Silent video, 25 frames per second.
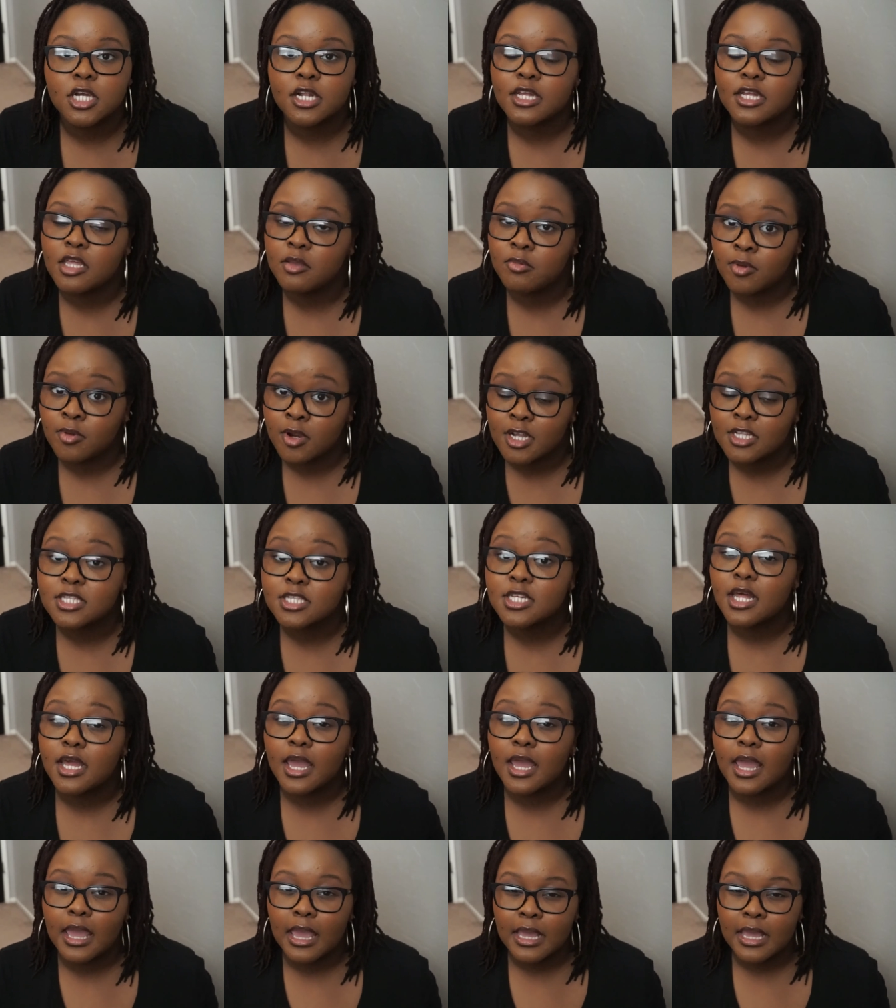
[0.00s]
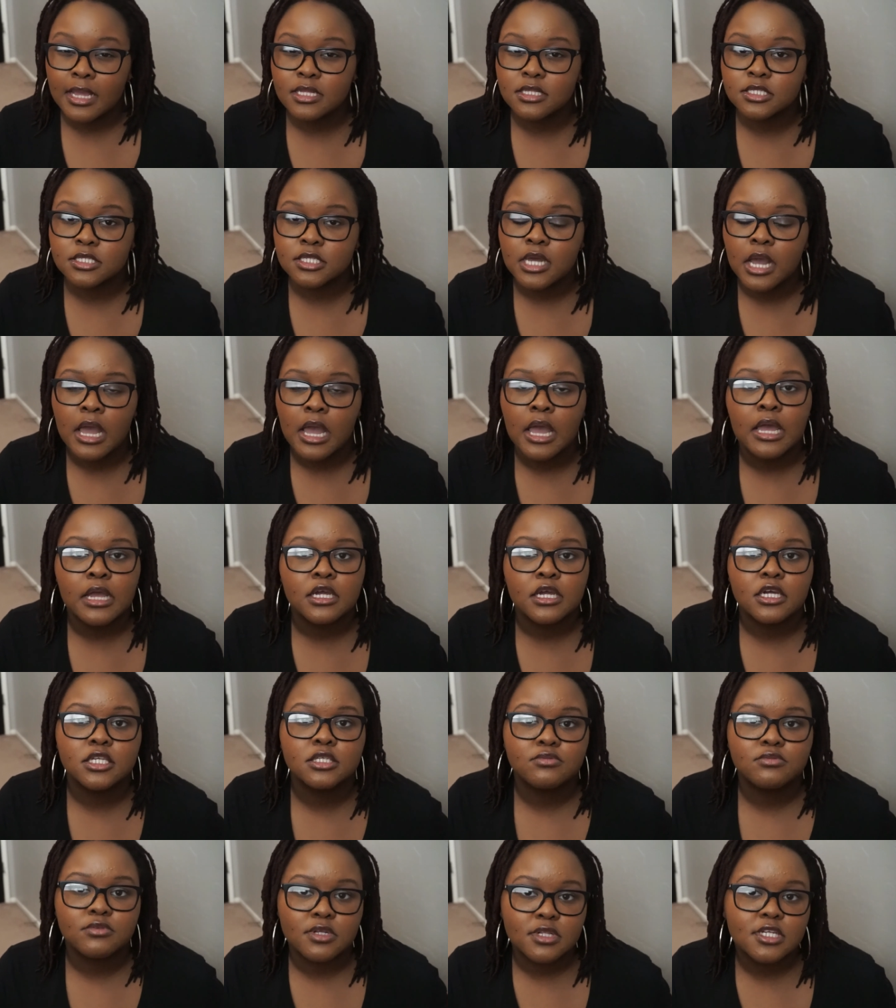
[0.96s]
to try to keep it on until like 8,
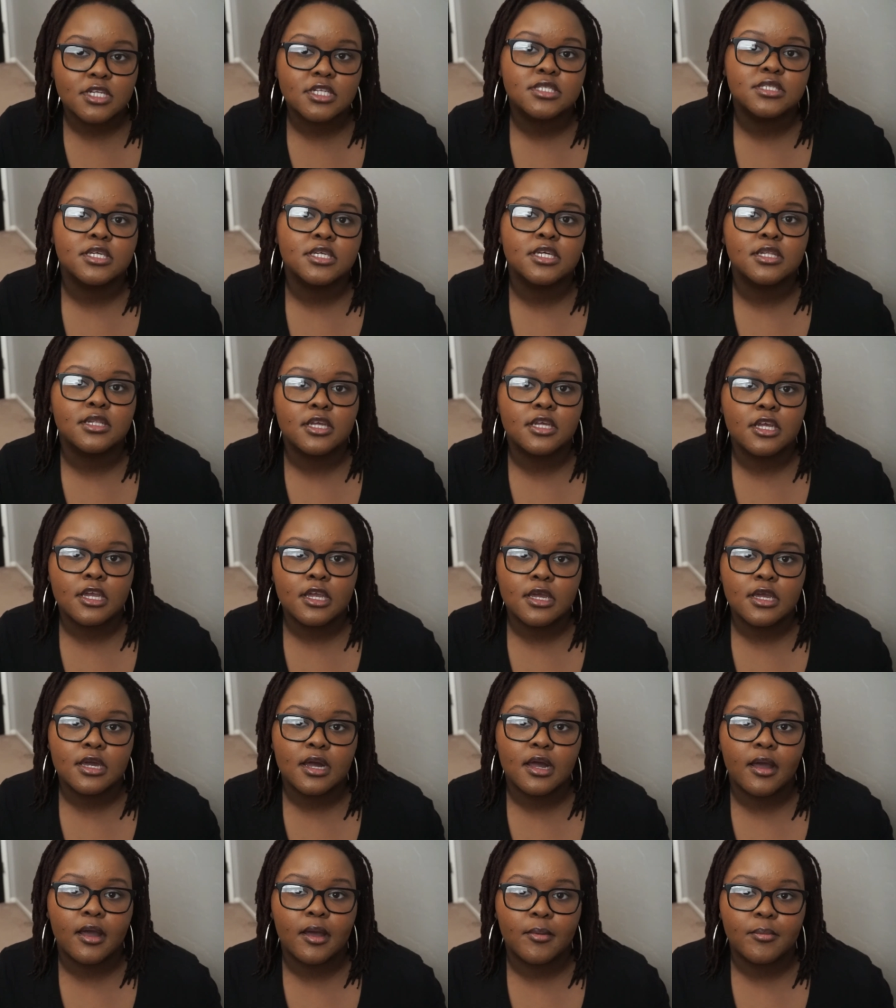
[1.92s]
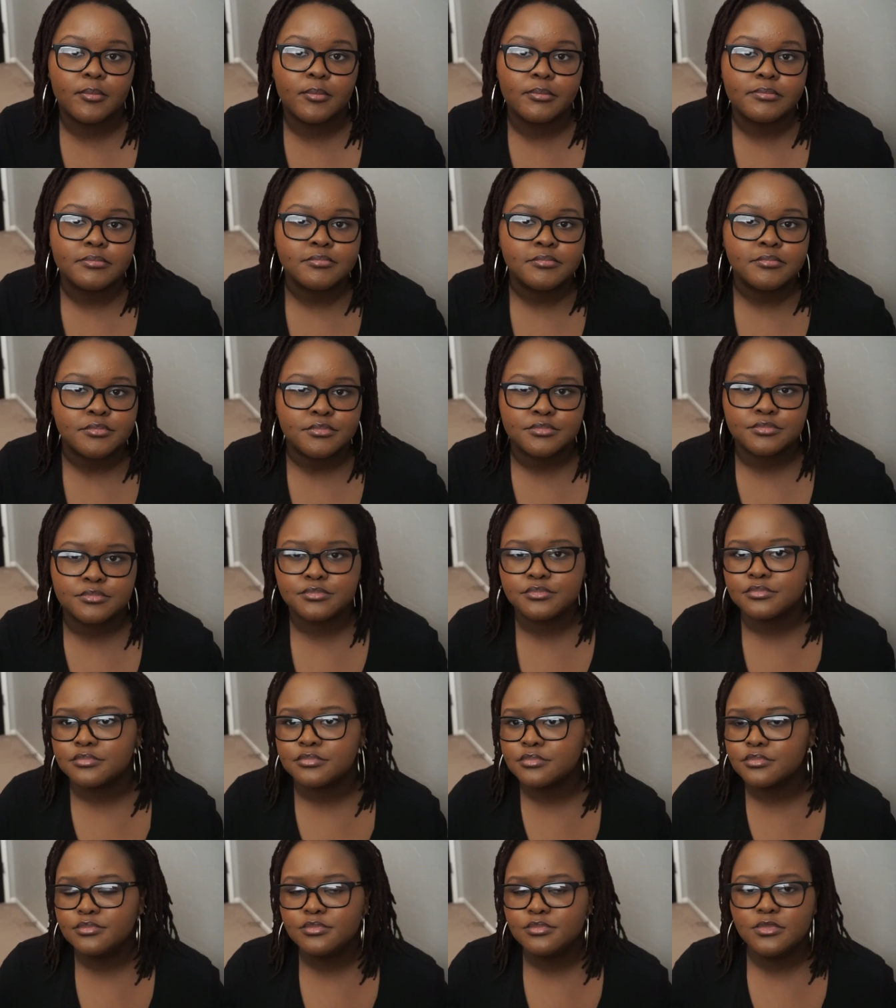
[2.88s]
because realistically you're
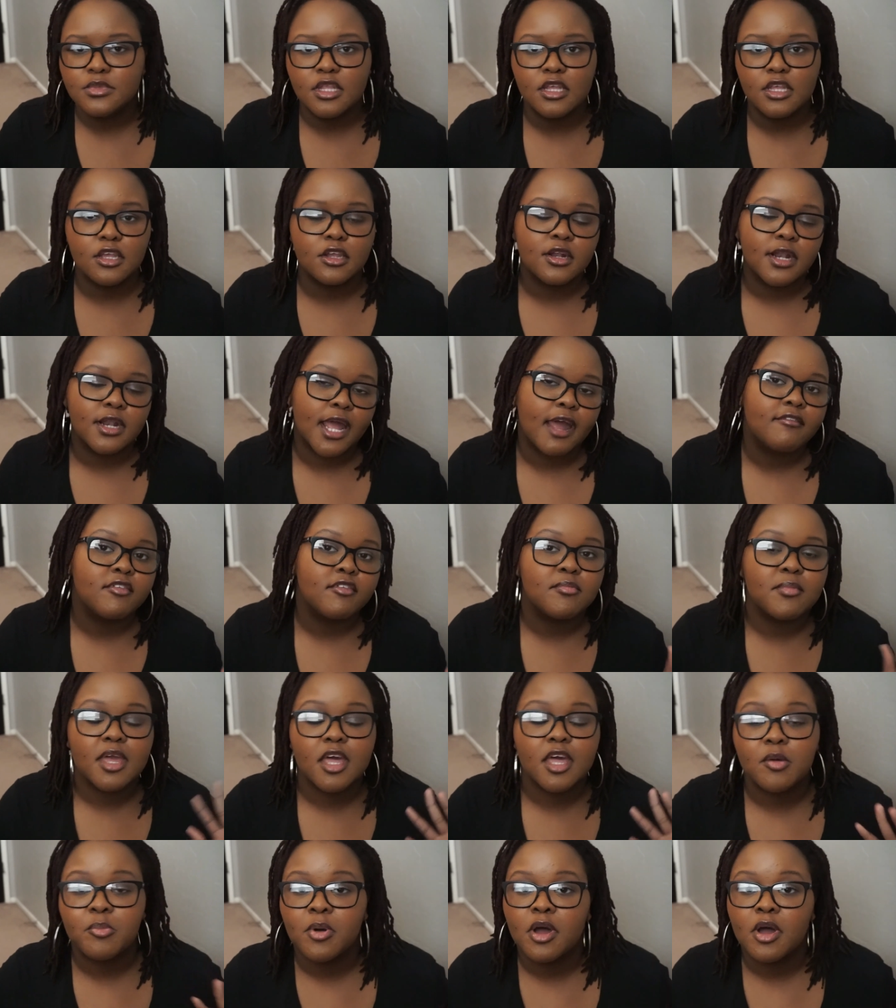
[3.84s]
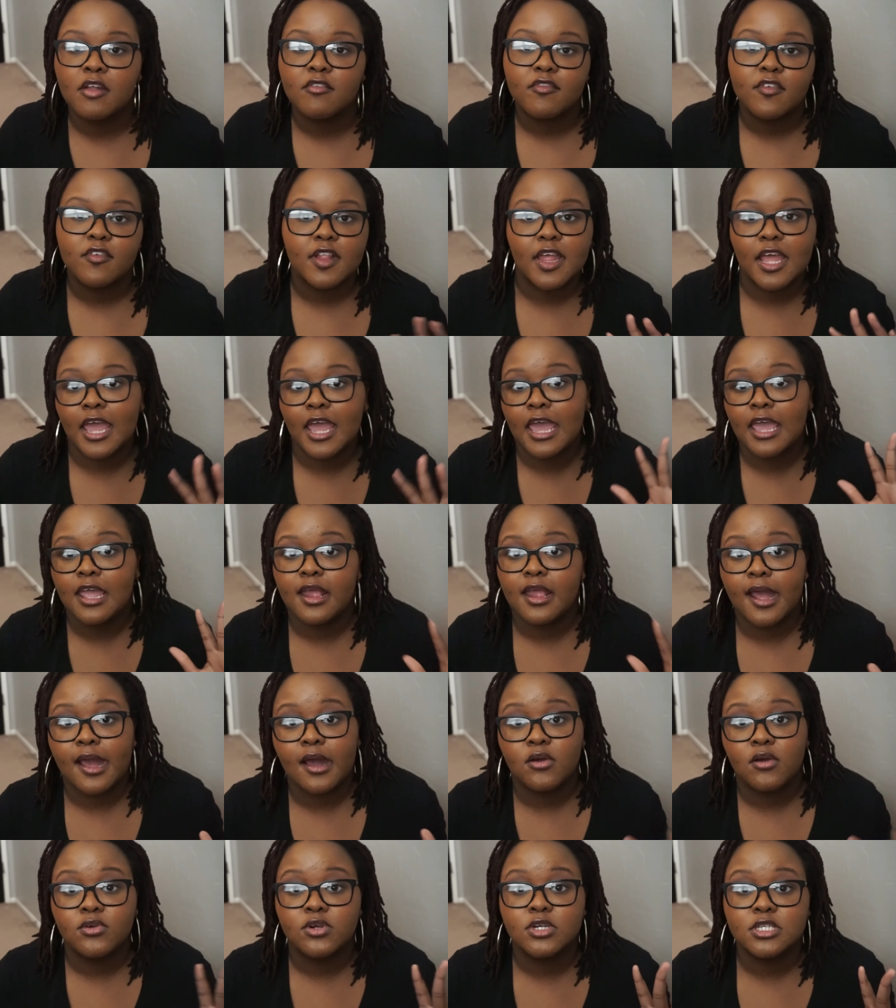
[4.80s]
gonna have your makeup on for like 8
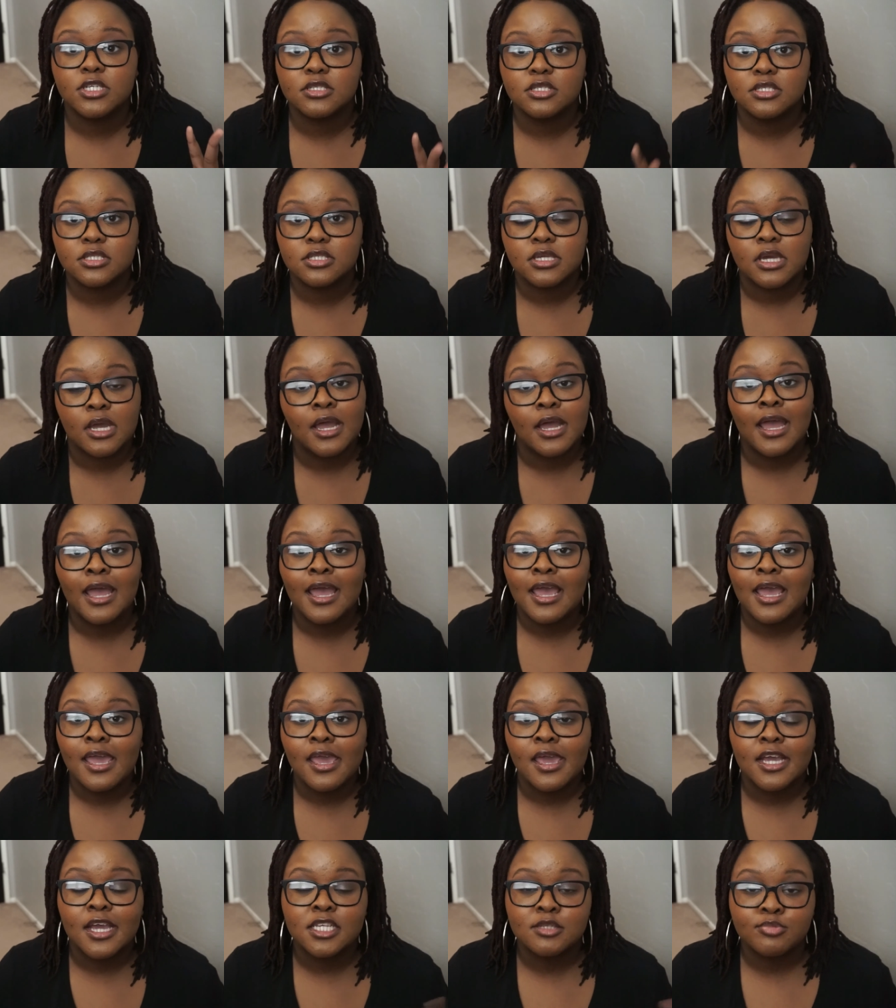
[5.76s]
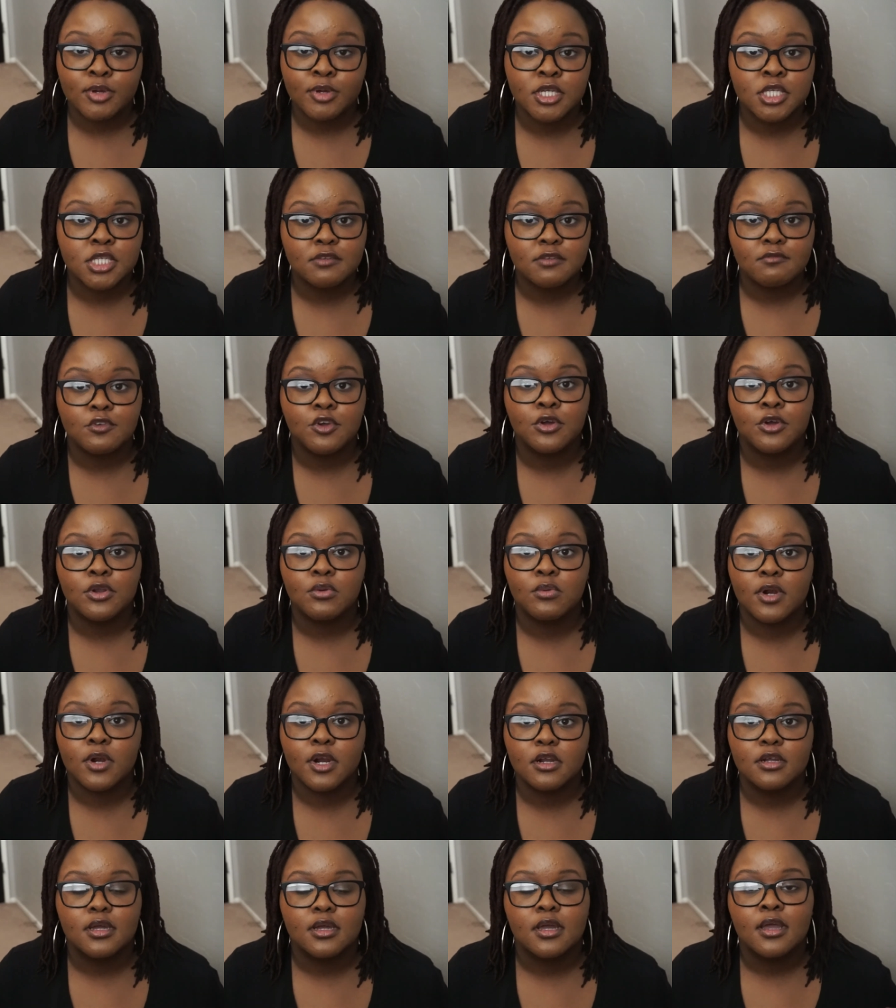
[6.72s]
hours, especially if you go to
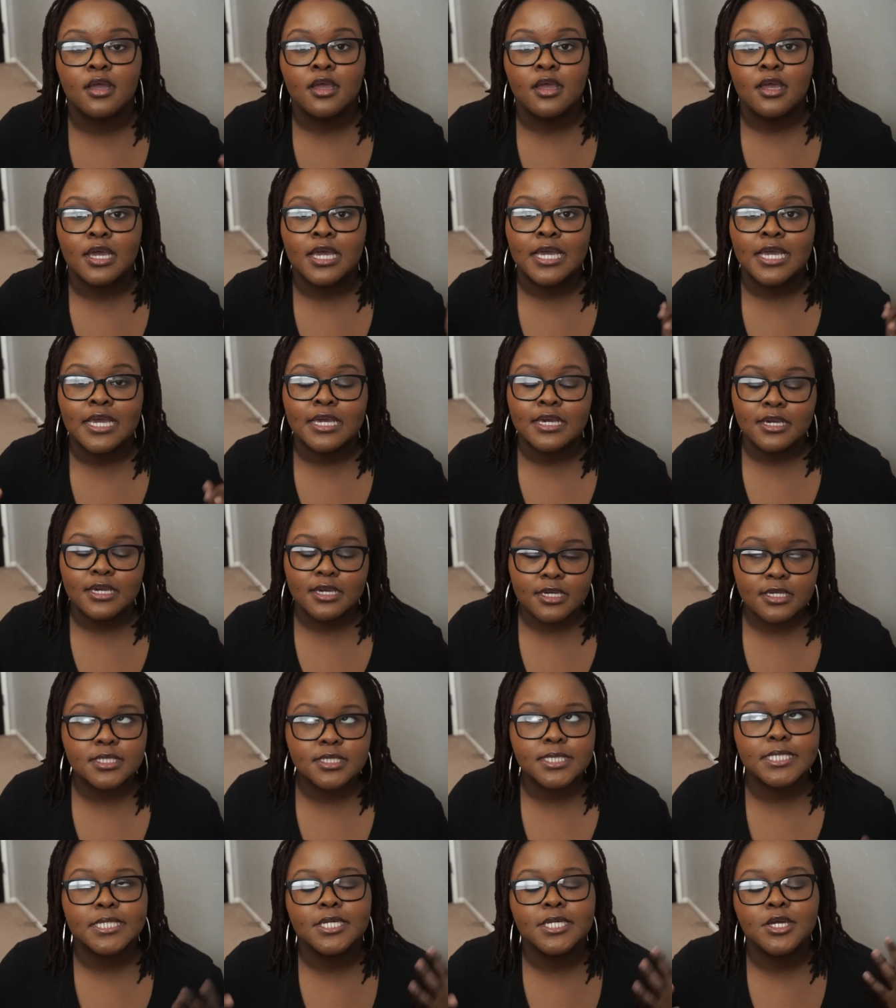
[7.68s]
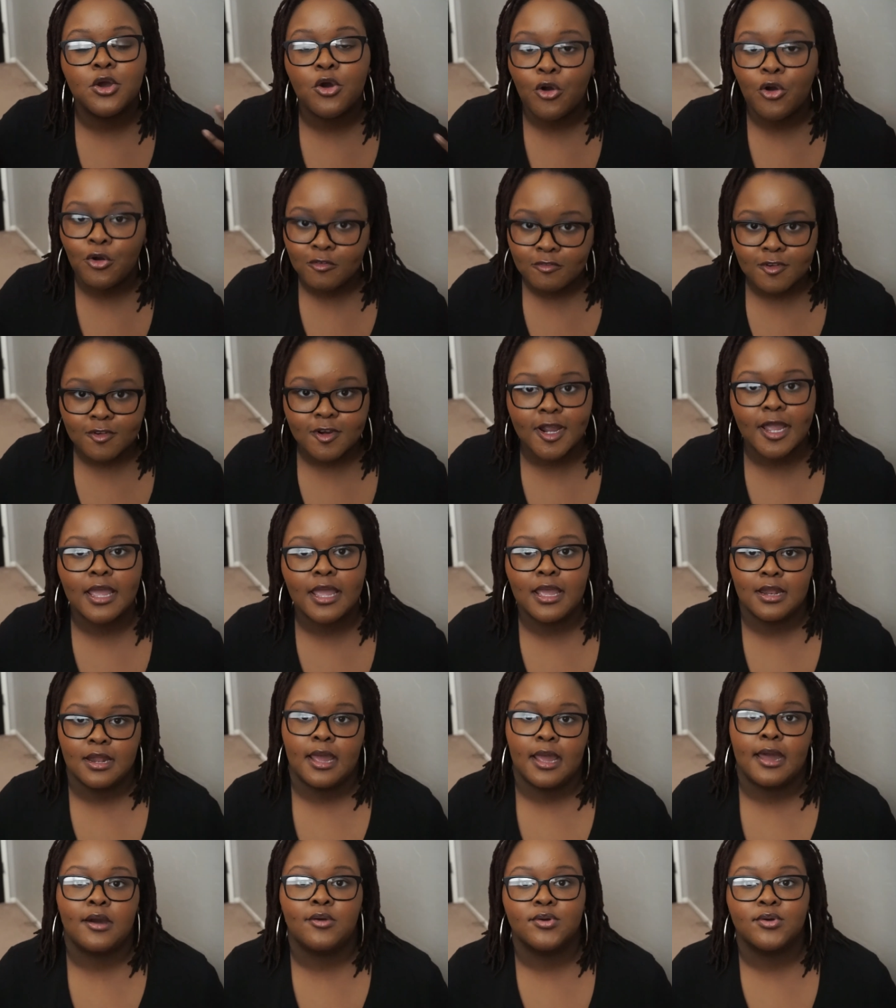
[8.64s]
work, easily over
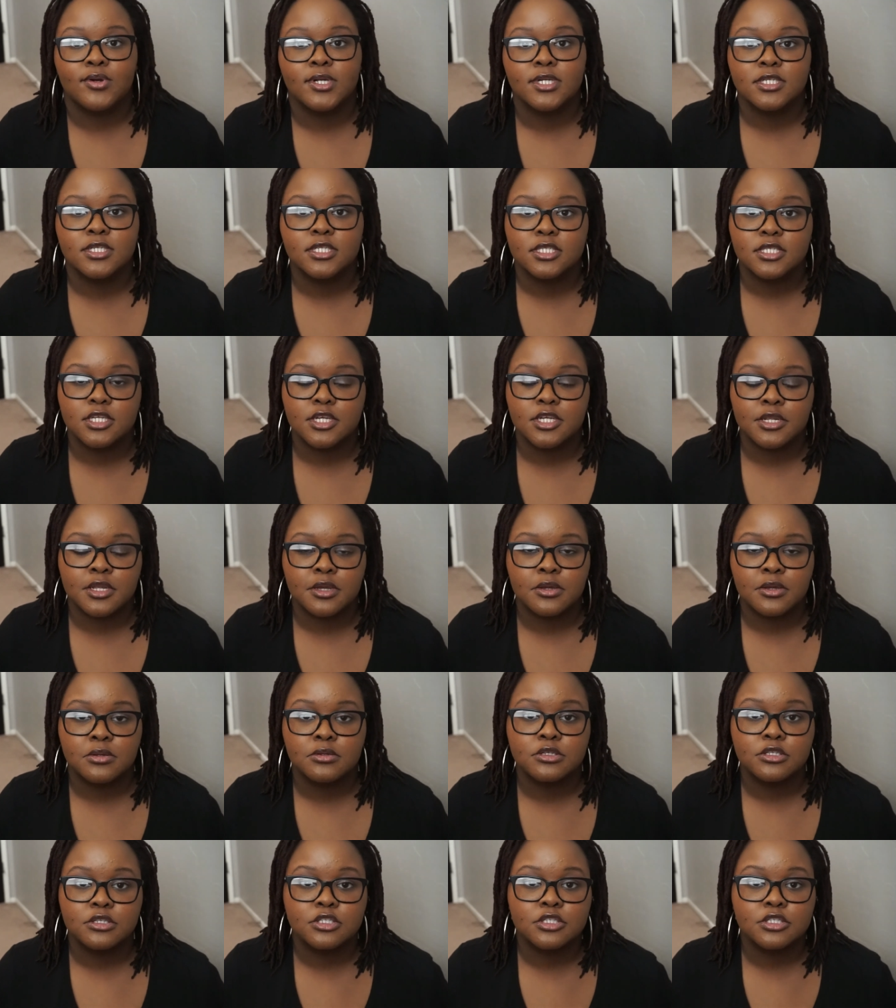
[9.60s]
8 hours, you know.